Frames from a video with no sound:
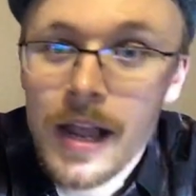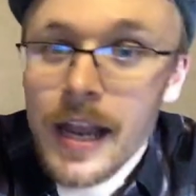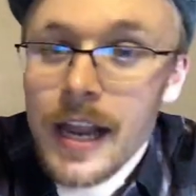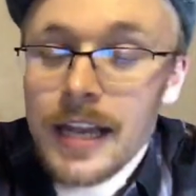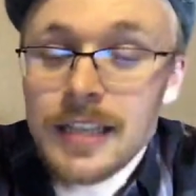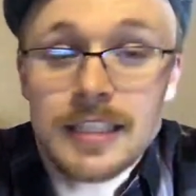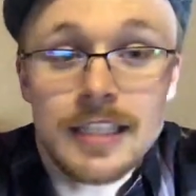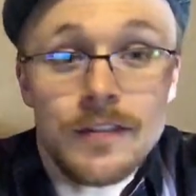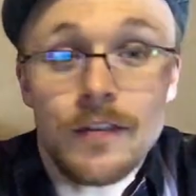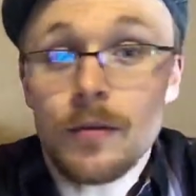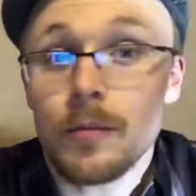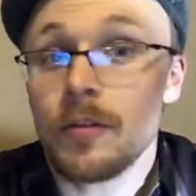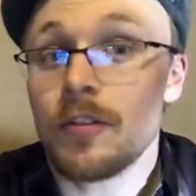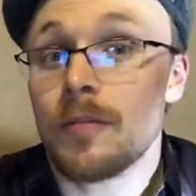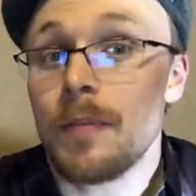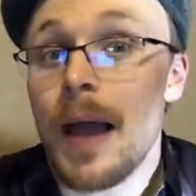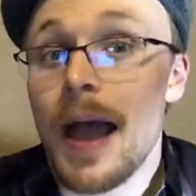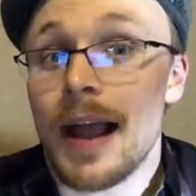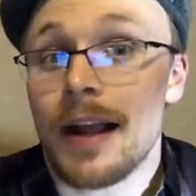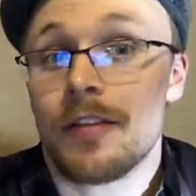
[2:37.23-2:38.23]
In different
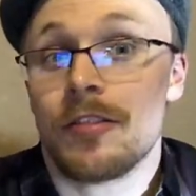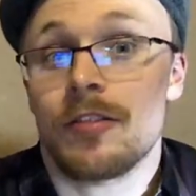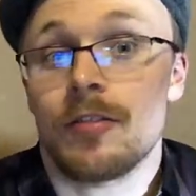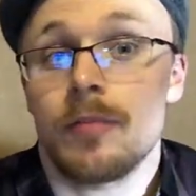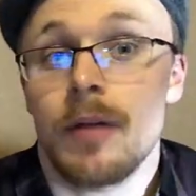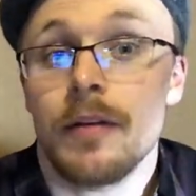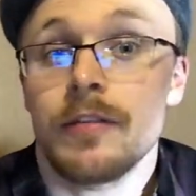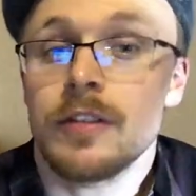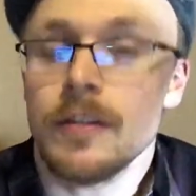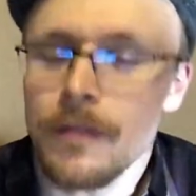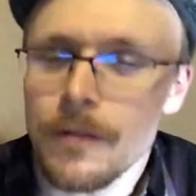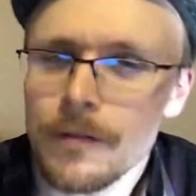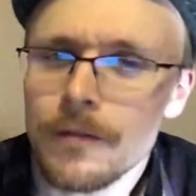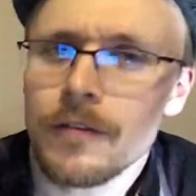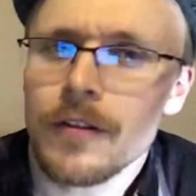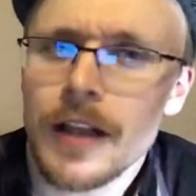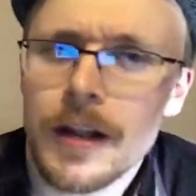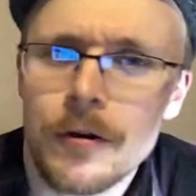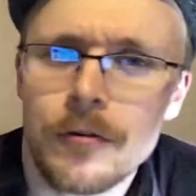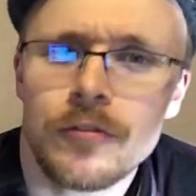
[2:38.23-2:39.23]
respects, right? Different
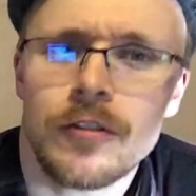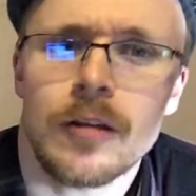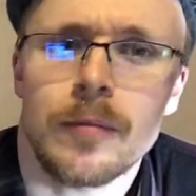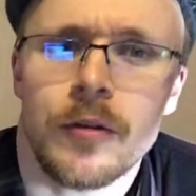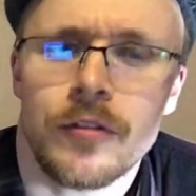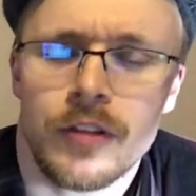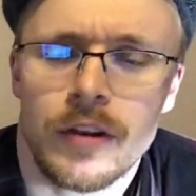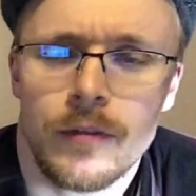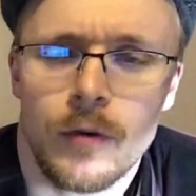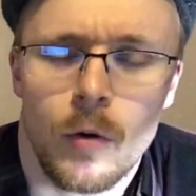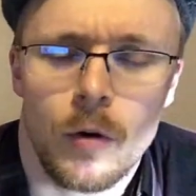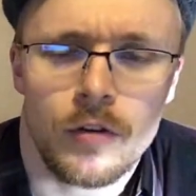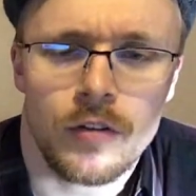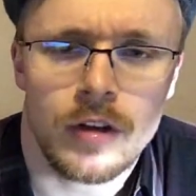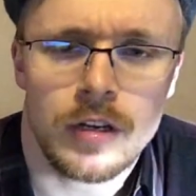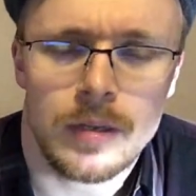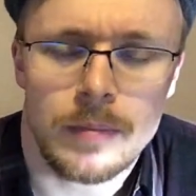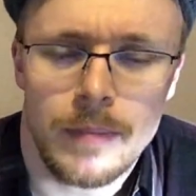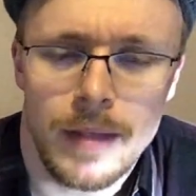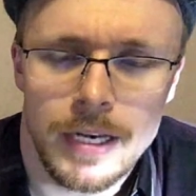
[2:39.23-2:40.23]
flares to the music, of course,
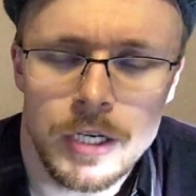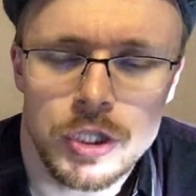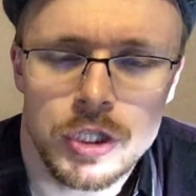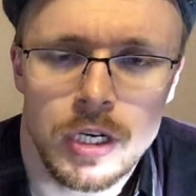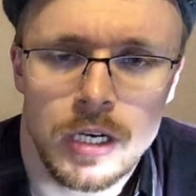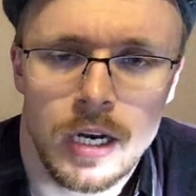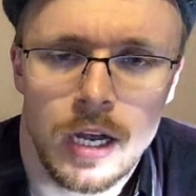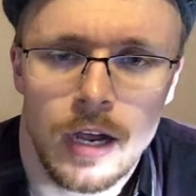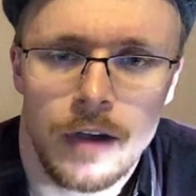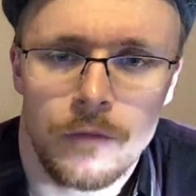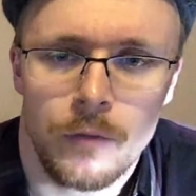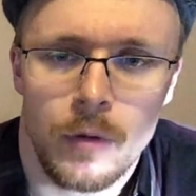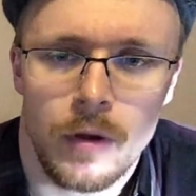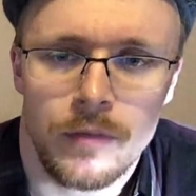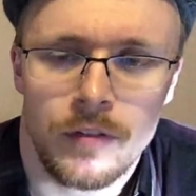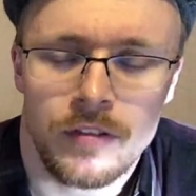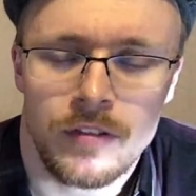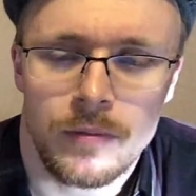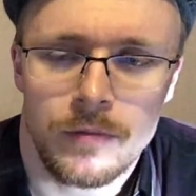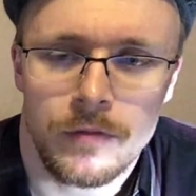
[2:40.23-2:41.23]
on dimension of where
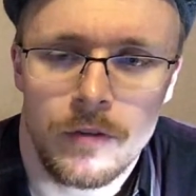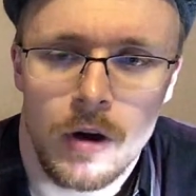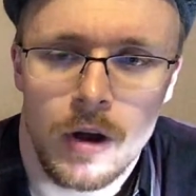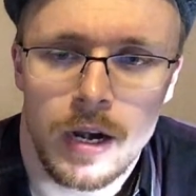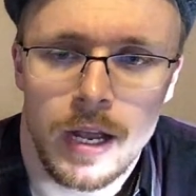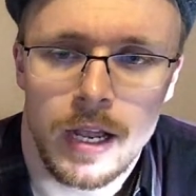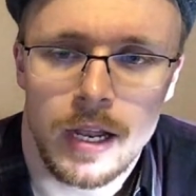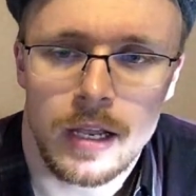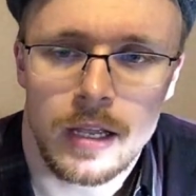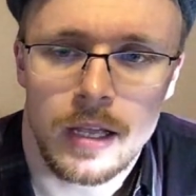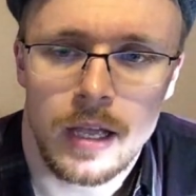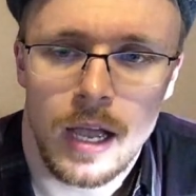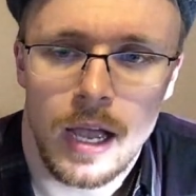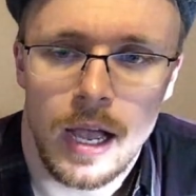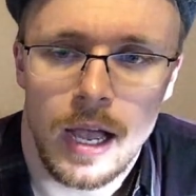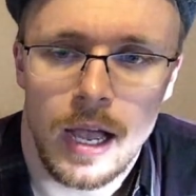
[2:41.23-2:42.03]
the symphonic